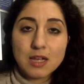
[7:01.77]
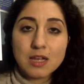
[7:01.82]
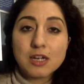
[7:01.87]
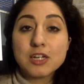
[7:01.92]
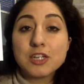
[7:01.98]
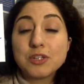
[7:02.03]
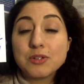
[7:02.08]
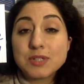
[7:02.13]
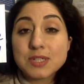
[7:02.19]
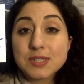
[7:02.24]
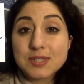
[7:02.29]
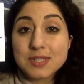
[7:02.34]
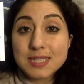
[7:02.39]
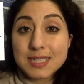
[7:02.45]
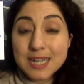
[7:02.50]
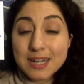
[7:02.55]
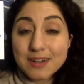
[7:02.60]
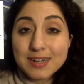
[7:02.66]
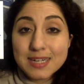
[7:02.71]
A
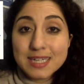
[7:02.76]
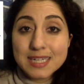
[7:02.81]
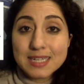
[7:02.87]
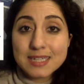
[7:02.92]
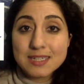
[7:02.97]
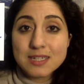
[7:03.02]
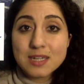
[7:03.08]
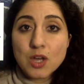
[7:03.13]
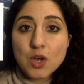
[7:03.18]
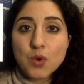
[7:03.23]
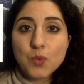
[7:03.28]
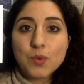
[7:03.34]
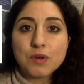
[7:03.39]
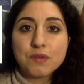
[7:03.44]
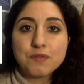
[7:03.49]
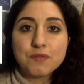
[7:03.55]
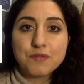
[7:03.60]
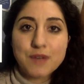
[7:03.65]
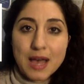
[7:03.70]
utilitarian
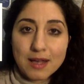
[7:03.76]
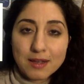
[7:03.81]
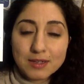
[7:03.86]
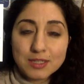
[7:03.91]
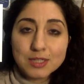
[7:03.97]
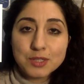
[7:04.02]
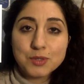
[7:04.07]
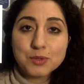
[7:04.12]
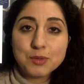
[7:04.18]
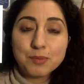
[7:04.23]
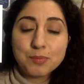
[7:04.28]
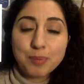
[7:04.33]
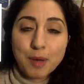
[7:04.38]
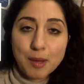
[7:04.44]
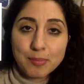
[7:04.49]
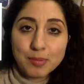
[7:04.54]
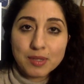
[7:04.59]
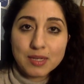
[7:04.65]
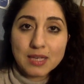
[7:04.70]
will value
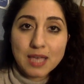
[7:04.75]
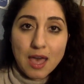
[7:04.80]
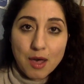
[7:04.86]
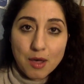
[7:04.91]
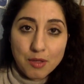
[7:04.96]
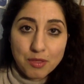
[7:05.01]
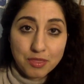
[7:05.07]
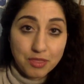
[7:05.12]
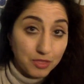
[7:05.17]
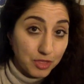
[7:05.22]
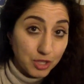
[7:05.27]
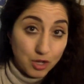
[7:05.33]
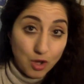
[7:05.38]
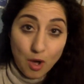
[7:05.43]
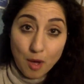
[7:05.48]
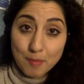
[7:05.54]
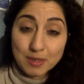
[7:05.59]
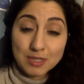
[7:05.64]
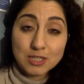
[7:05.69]
public health, the
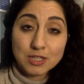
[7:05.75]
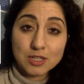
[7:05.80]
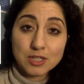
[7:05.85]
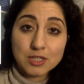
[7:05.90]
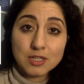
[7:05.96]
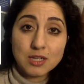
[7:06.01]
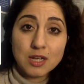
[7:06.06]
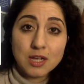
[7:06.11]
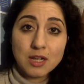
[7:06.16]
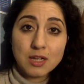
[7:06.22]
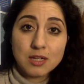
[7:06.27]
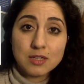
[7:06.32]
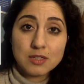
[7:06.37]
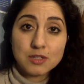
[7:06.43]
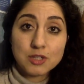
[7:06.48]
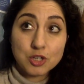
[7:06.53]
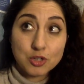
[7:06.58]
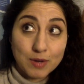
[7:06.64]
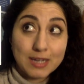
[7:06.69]
common good,
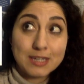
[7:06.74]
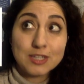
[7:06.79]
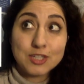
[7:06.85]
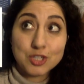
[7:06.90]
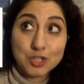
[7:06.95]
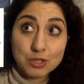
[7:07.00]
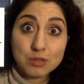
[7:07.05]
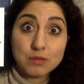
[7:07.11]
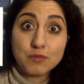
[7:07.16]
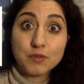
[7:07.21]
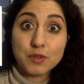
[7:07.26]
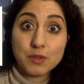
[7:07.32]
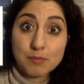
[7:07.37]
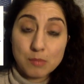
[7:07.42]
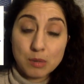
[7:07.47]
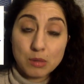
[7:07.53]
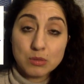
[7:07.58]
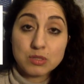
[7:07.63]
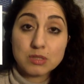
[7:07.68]
the greatest good for the
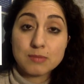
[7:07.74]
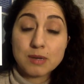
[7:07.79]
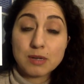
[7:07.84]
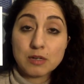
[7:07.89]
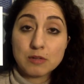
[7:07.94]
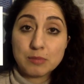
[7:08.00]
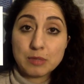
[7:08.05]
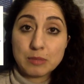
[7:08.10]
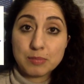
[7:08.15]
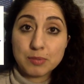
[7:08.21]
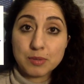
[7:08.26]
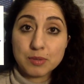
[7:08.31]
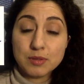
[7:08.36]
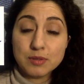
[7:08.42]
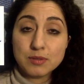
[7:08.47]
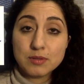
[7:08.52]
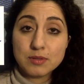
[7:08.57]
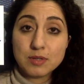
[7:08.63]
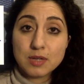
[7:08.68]
most amount of people,
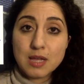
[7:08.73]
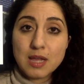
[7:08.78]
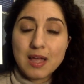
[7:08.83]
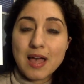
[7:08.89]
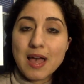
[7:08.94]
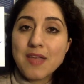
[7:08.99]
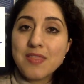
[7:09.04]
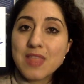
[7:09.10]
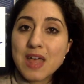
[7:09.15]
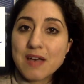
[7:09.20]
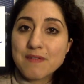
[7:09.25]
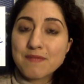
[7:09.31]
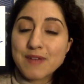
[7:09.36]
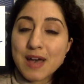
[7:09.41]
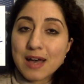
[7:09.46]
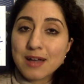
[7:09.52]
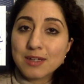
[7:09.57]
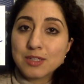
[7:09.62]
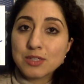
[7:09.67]
and that
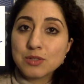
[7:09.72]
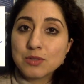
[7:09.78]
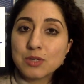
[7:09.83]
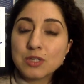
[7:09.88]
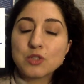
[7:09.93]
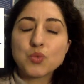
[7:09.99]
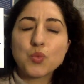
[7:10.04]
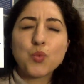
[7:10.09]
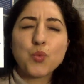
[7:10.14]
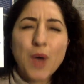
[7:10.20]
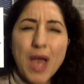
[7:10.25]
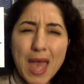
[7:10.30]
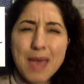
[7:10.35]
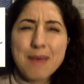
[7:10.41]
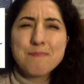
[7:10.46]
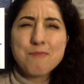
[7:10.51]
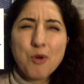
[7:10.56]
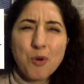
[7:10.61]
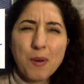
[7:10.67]
value is way
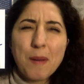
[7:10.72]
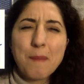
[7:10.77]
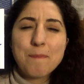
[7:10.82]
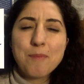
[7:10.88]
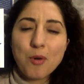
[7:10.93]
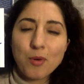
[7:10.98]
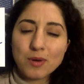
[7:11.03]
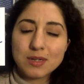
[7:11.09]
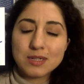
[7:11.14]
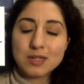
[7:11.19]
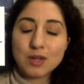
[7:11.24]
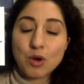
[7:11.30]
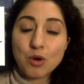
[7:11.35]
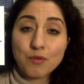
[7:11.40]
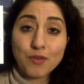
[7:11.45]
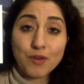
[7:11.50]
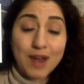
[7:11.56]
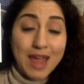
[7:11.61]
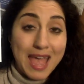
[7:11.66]
more important
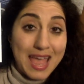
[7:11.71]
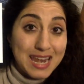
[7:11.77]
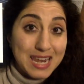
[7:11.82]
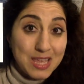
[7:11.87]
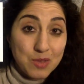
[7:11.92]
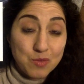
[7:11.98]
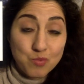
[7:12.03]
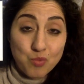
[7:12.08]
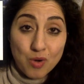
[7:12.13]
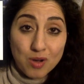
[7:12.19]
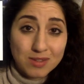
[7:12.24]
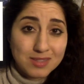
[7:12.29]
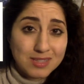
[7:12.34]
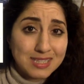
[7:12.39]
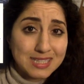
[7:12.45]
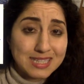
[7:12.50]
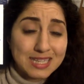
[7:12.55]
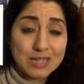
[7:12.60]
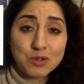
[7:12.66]
over any one
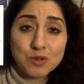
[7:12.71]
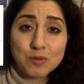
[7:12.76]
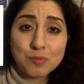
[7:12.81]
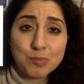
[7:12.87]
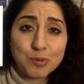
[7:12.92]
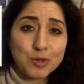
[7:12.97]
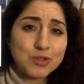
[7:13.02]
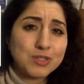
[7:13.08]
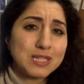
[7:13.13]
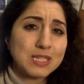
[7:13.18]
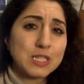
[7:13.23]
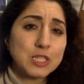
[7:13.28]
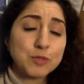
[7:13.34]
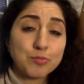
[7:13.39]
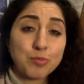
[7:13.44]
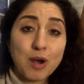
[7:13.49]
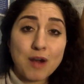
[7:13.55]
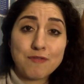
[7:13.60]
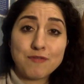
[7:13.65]
single person's
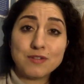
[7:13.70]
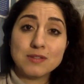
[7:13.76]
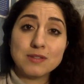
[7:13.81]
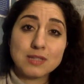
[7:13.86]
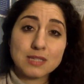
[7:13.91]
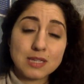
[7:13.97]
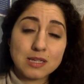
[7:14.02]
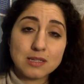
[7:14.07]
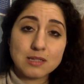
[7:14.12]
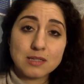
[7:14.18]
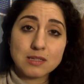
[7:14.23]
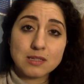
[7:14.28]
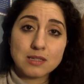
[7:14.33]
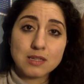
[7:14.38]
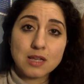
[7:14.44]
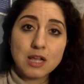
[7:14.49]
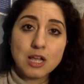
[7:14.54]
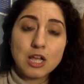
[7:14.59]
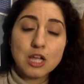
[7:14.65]
preferences.
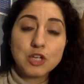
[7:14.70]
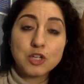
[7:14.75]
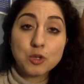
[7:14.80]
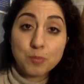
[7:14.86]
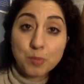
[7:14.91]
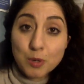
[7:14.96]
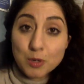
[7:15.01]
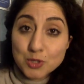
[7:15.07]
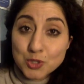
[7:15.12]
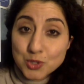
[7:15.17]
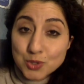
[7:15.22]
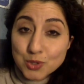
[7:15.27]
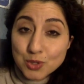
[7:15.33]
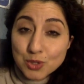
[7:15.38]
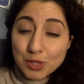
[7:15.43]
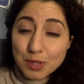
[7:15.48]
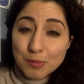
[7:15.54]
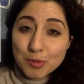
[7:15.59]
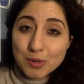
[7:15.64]
Your personal
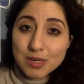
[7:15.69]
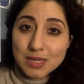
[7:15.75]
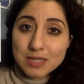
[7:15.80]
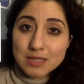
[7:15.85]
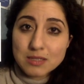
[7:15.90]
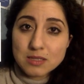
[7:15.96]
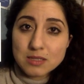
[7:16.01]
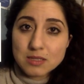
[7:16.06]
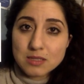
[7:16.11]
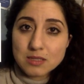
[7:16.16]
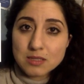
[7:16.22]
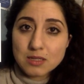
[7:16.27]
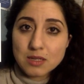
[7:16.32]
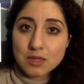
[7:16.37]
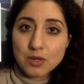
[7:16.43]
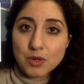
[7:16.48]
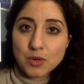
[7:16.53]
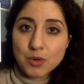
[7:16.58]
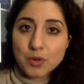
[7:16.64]
liberties
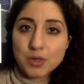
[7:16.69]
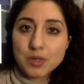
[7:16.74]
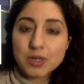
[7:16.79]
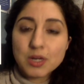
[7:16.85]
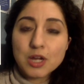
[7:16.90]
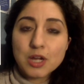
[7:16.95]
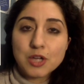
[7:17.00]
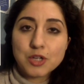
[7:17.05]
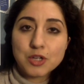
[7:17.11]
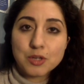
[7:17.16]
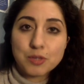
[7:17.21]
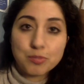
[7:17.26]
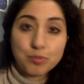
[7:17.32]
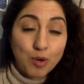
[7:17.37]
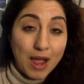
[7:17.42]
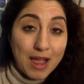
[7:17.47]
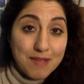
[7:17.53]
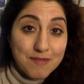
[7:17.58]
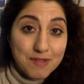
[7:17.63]
or your
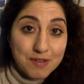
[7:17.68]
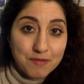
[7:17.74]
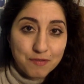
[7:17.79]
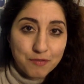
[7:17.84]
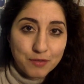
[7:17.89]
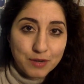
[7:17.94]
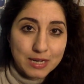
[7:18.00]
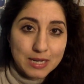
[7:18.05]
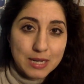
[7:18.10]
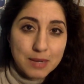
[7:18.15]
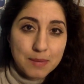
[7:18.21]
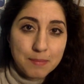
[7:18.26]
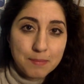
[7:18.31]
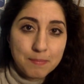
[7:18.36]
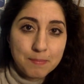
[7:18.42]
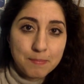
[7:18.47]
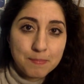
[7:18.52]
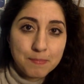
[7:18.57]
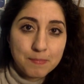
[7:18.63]
private freedom
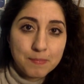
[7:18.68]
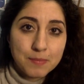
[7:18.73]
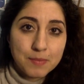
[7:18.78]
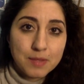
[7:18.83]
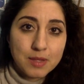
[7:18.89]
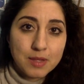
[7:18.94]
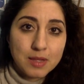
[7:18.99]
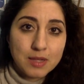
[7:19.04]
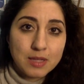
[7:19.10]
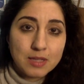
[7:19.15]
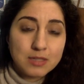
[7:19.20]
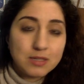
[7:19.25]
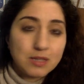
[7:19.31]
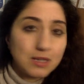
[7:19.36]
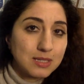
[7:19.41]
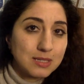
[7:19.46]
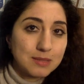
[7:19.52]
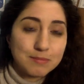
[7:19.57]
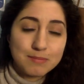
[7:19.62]

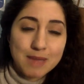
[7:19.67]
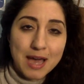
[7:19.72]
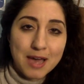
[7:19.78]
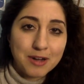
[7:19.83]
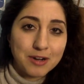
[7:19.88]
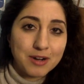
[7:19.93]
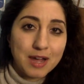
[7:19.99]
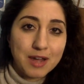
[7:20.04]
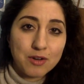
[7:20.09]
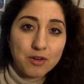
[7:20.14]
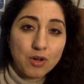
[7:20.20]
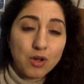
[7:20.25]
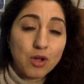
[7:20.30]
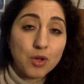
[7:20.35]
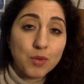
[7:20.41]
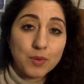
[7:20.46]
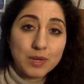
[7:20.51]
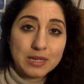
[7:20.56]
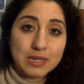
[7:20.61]
doesn't matter at
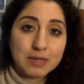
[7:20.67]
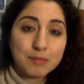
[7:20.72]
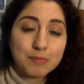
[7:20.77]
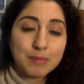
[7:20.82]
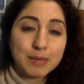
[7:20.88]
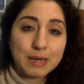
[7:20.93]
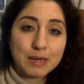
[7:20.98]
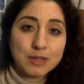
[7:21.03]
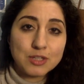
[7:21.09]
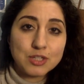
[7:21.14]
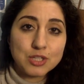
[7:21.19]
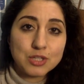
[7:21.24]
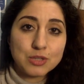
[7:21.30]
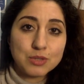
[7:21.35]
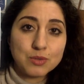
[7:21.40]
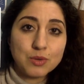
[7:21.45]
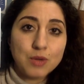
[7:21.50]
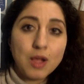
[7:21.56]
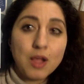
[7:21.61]
all when compared
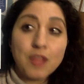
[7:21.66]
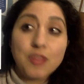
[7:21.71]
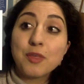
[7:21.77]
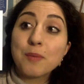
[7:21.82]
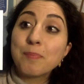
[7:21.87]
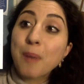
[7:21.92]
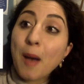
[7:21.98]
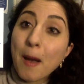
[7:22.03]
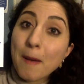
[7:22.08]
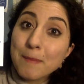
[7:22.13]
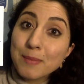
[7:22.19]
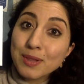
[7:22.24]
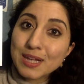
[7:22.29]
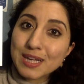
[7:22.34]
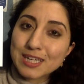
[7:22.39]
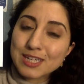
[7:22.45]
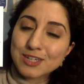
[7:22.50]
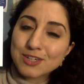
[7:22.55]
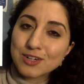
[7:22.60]
to the public
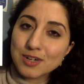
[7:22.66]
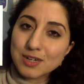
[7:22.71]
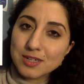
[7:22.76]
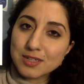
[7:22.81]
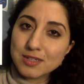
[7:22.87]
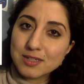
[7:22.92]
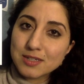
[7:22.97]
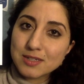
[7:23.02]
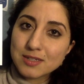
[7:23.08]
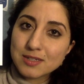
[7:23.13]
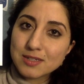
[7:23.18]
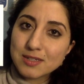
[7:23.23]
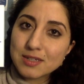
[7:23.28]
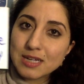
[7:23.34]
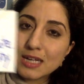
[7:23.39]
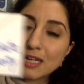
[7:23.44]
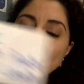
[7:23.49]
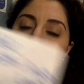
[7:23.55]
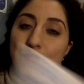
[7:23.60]
good
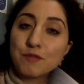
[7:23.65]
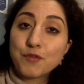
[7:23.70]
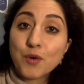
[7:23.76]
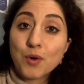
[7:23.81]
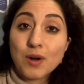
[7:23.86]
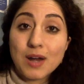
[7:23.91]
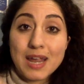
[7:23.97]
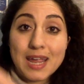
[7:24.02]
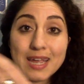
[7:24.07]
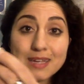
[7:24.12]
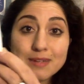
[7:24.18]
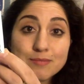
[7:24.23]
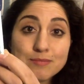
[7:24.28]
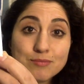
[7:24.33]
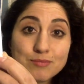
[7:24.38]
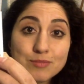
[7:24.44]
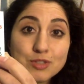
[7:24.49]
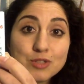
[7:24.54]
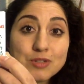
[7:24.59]
for a
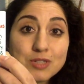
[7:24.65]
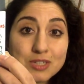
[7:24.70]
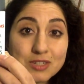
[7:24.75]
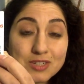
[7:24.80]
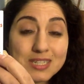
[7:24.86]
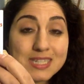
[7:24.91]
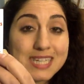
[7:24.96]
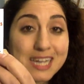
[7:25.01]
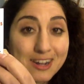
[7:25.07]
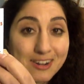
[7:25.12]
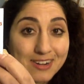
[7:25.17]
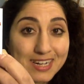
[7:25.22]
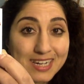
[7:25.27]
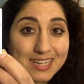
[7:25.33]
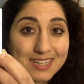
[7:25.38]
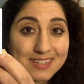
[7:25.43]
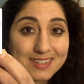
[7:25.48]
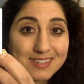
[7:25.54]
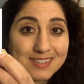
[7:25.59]

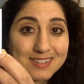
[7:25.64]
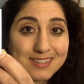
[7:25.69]
utilitarian.